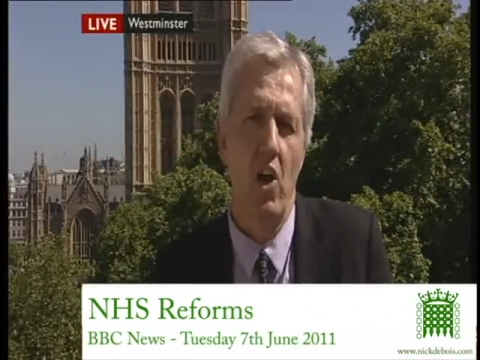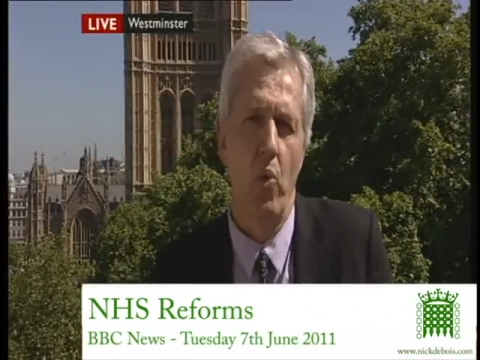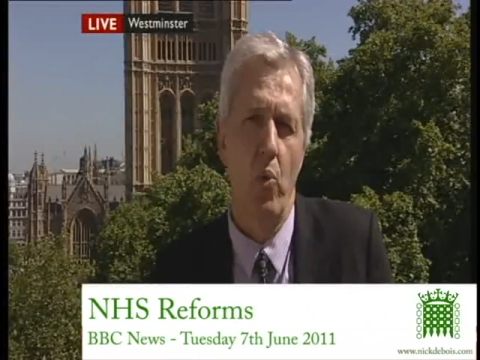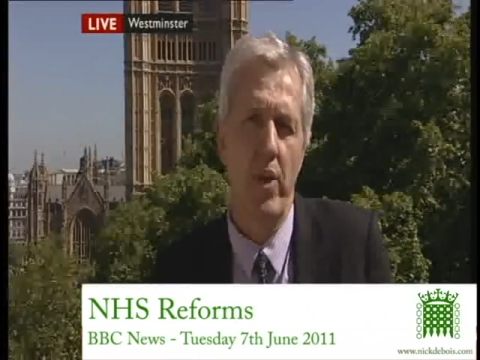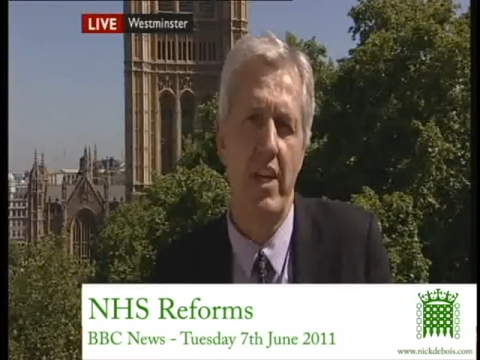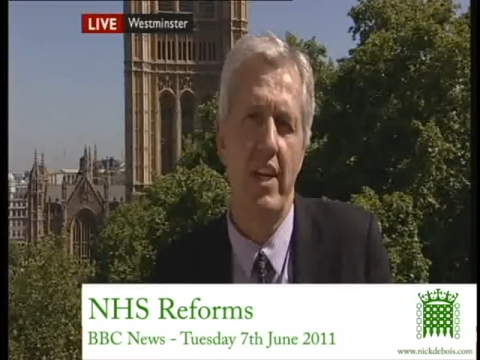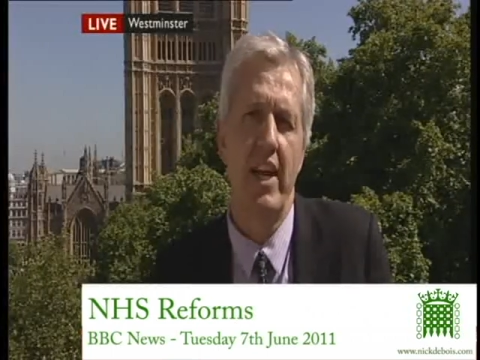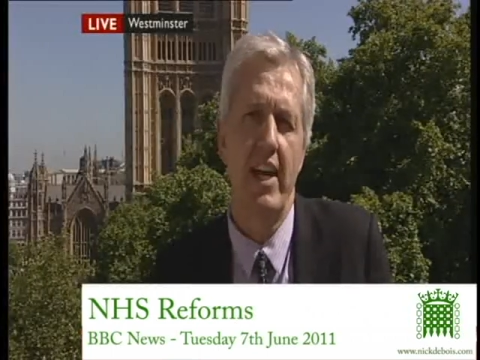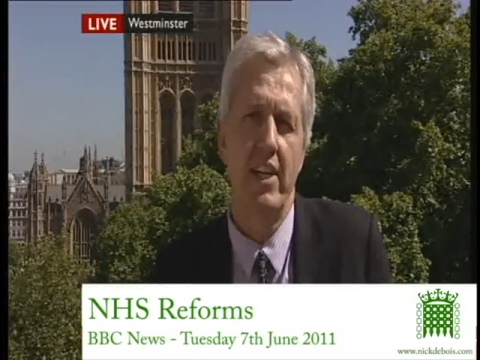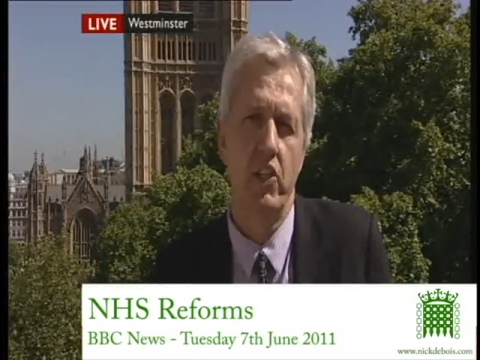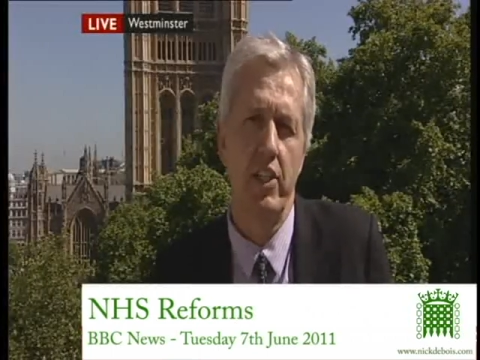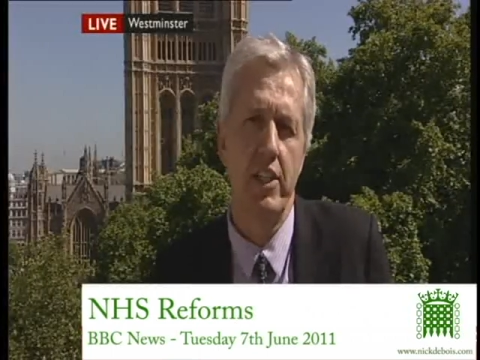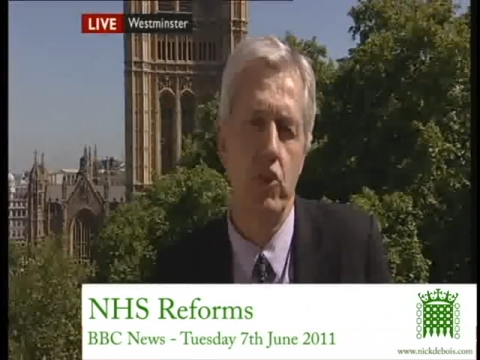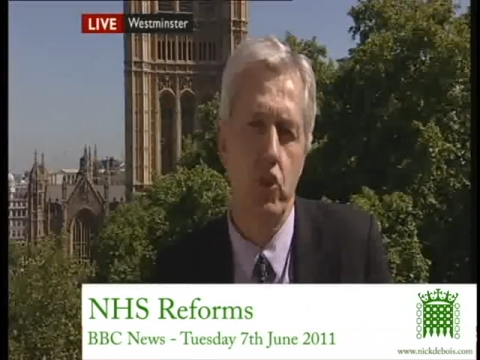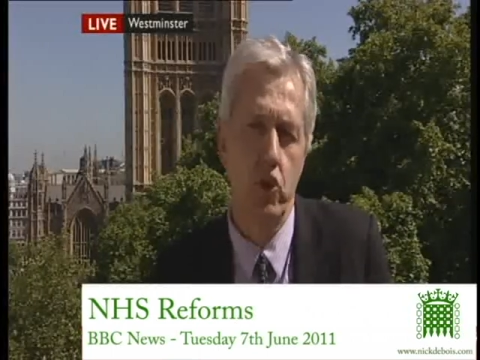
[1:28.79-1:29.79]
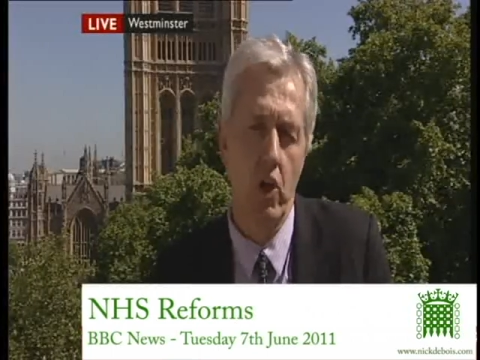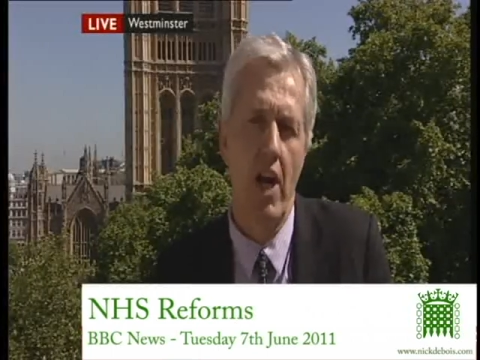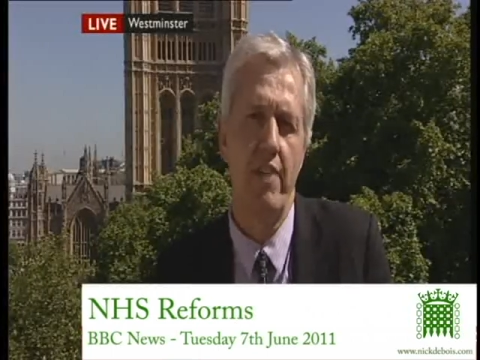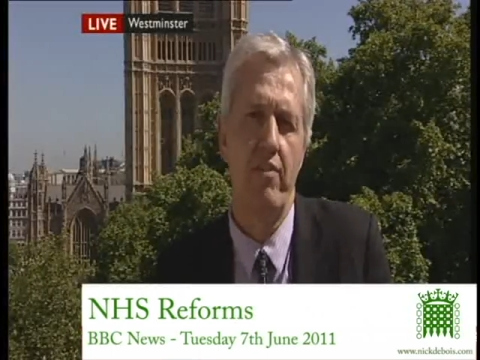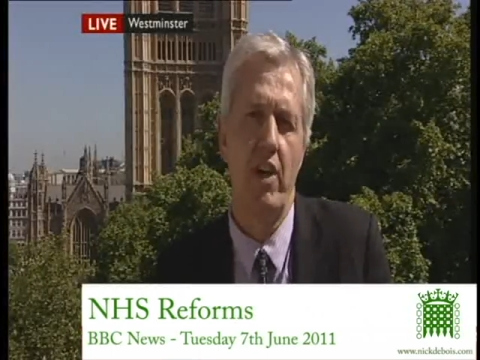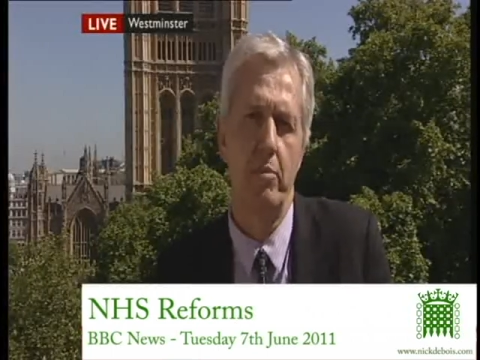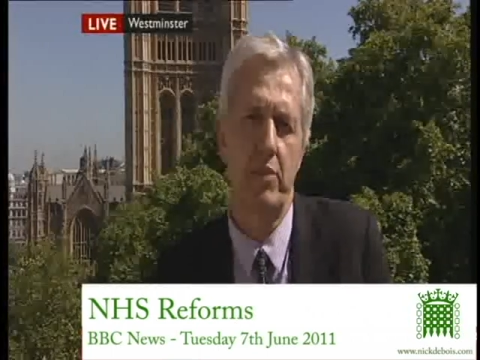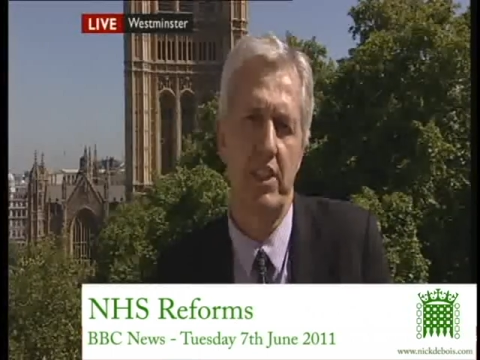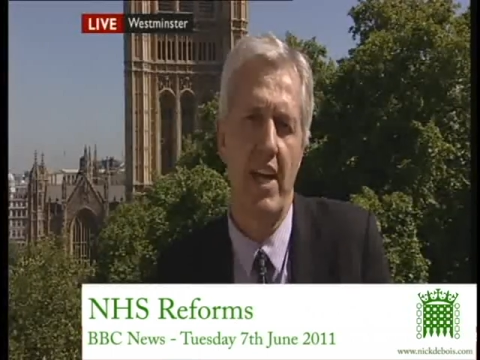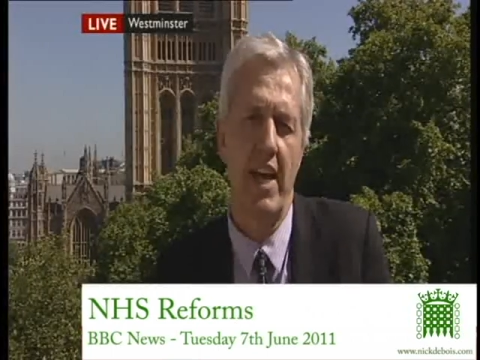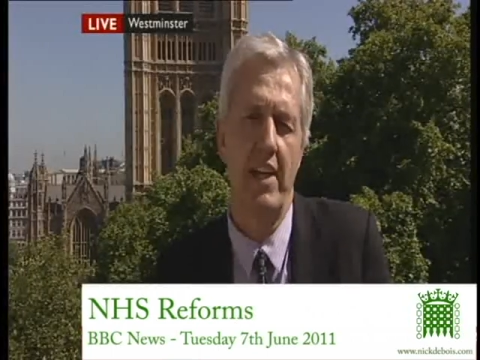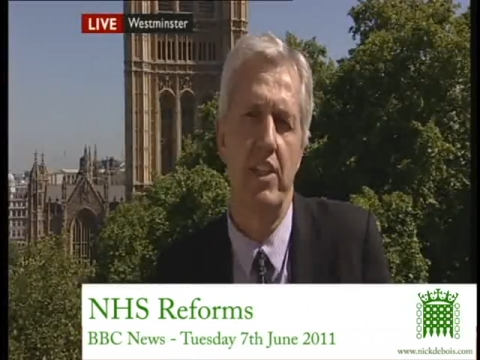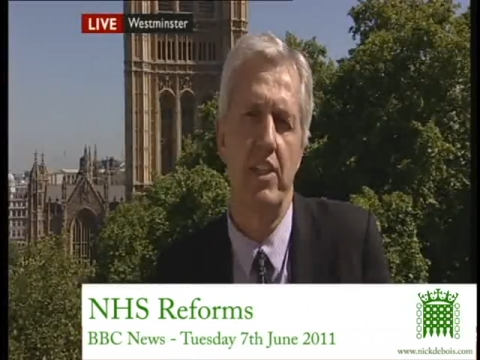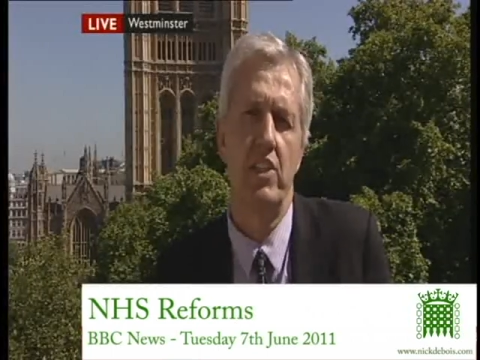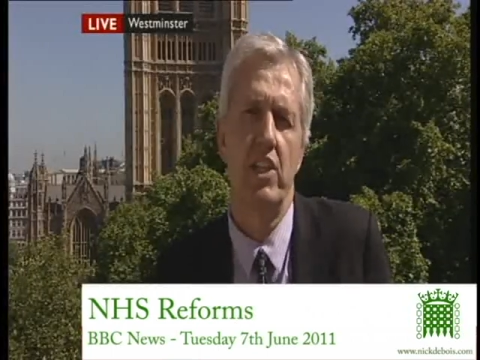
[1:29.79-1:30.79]
we can actually drive up
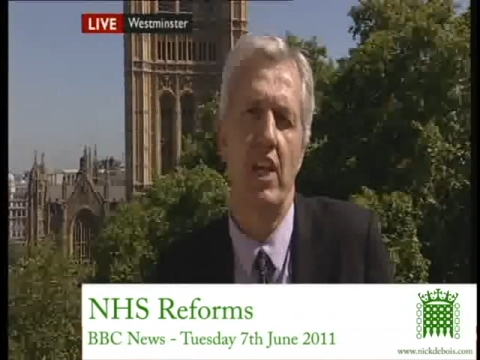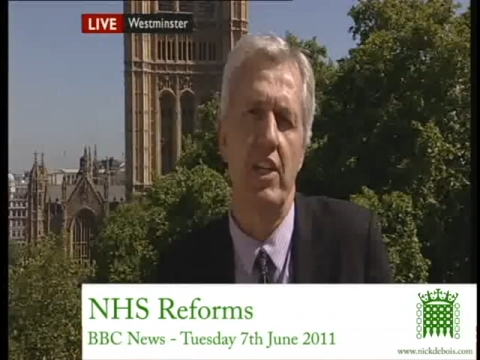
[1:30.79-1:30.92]
standards